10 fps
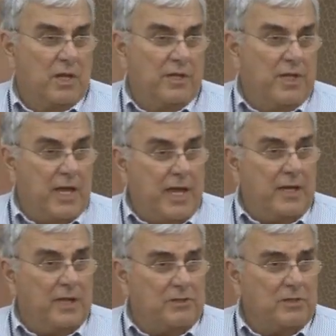In the
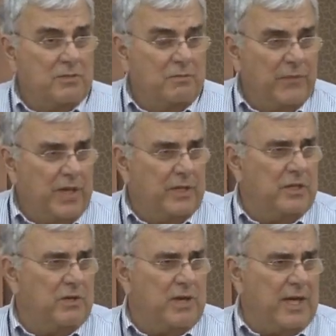80s,
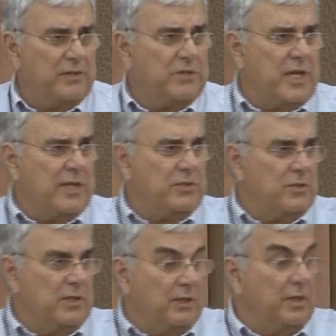in the United
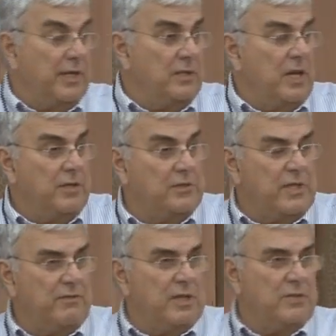States, in the late
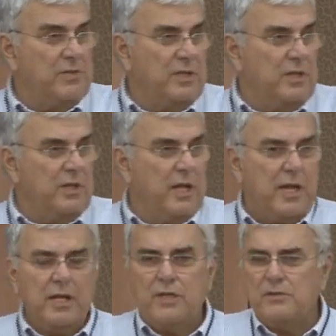70s and in the
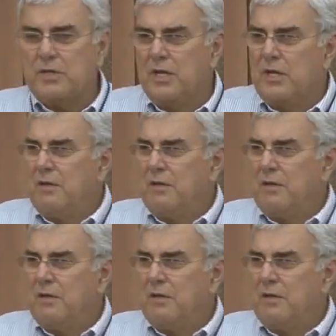80s,